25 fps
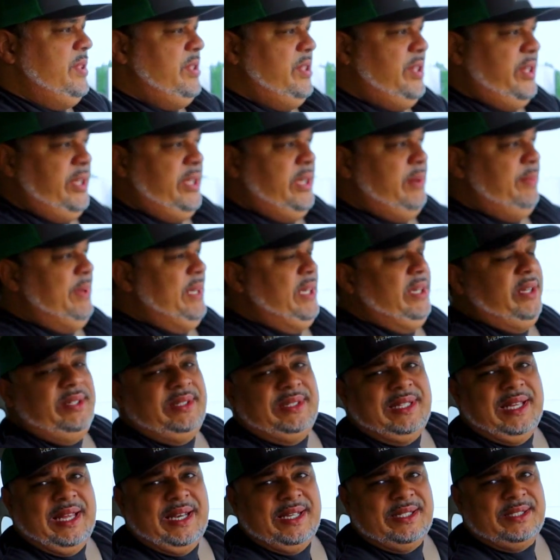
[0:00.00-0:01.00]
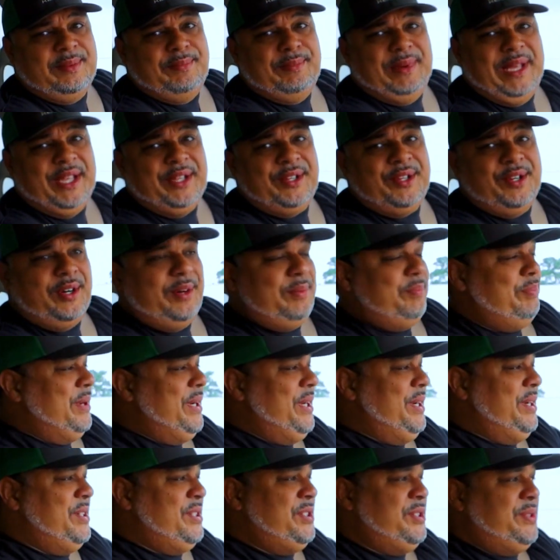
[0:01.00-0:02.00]
you're going to be looked at as a backyard
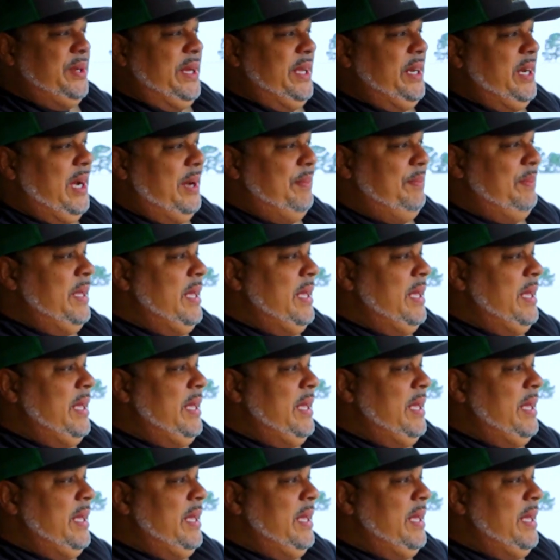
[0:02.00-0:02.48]
breeder straight up.